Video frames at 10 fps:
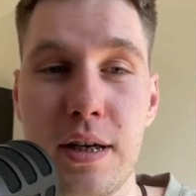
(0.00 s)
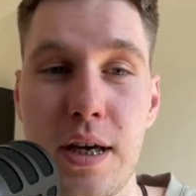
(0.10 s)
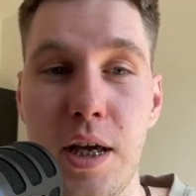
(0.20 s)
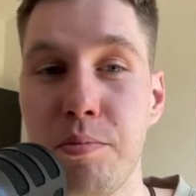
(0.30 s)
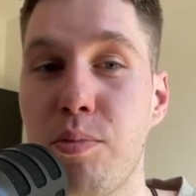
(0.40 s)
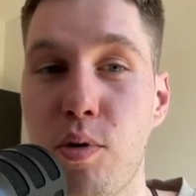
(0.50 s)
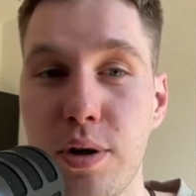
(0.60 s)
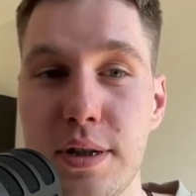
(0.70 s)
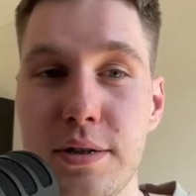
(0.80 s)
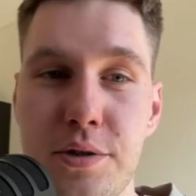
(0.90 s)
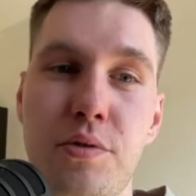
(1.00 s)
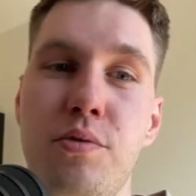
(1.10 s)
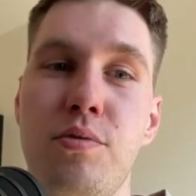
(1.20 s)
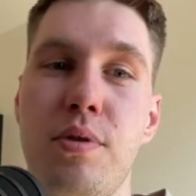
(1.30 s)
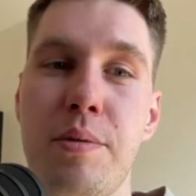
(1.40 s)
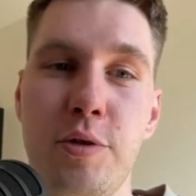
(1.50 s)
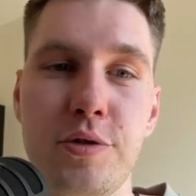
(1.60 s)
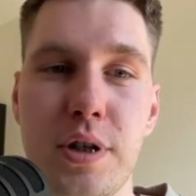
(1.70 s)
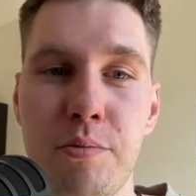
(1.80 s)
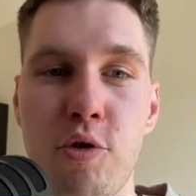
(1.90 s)
important. So I'm
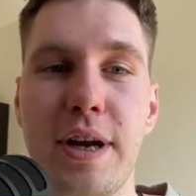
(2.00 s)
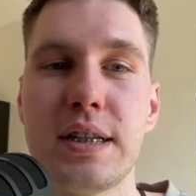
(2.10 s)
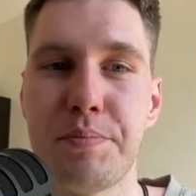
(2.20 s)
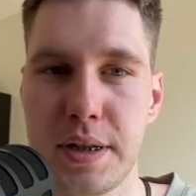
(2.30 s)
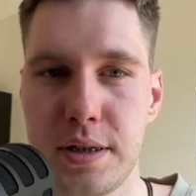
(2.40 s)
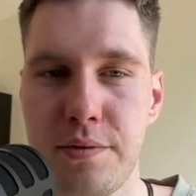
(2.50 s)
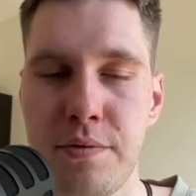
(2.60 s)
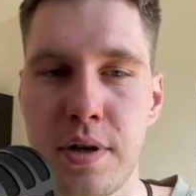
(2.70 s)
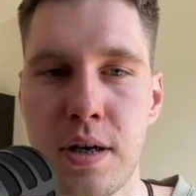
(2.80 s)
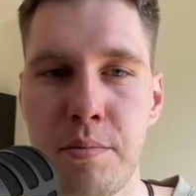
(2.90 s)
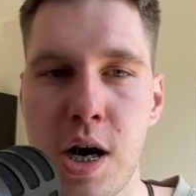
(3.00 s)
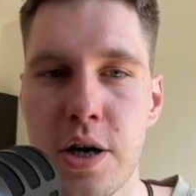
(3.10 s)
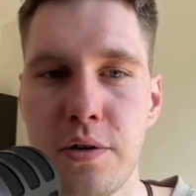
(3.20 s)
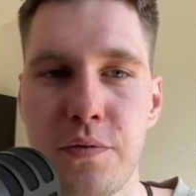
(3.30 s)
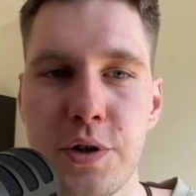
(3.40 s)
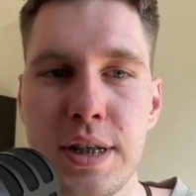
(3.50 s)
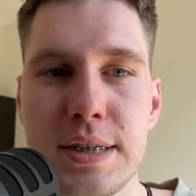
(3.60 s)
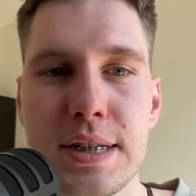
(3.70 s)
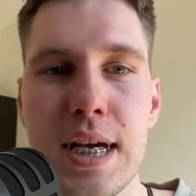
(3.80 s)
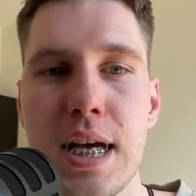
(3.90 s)
using a more expensive model for
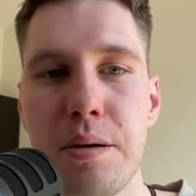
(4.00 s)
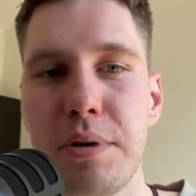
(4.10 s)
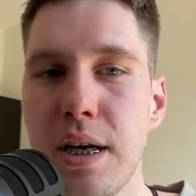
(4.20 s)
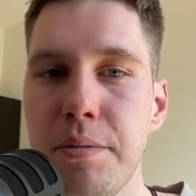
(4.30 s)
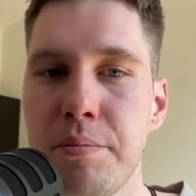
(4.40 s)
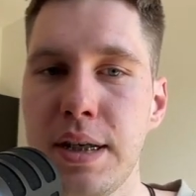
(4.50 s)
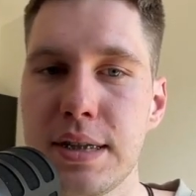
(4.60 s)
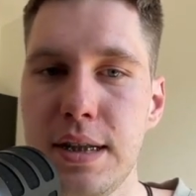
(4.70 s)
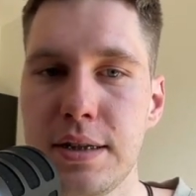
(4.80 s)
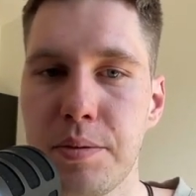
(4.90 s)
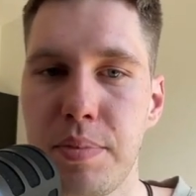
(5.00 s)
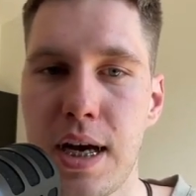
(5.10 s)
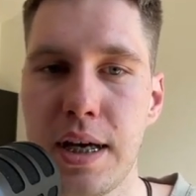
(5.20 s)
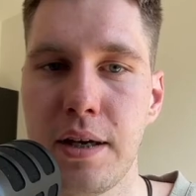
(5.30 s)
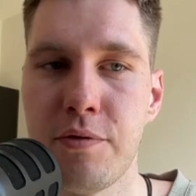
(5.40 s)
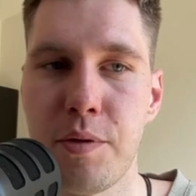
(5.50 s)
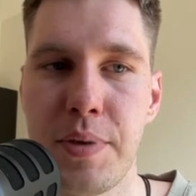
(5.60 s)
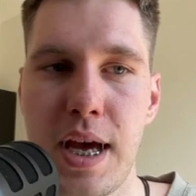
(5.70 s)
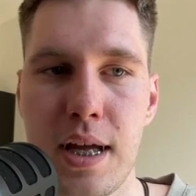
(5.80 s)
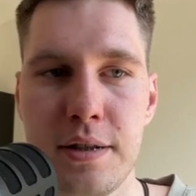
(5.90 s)
this. But then I'm basically supplying from
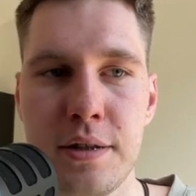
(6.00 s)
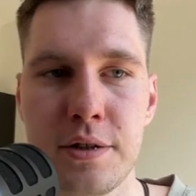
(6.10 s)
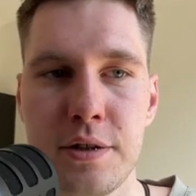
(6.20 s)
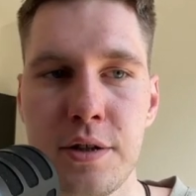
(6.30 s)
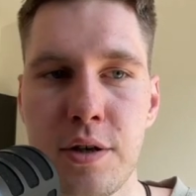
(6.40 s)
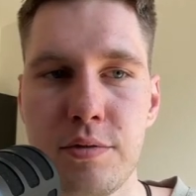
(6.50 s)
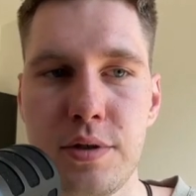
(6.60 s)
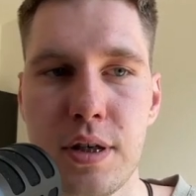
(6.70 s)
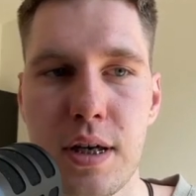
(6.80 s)
the edit node.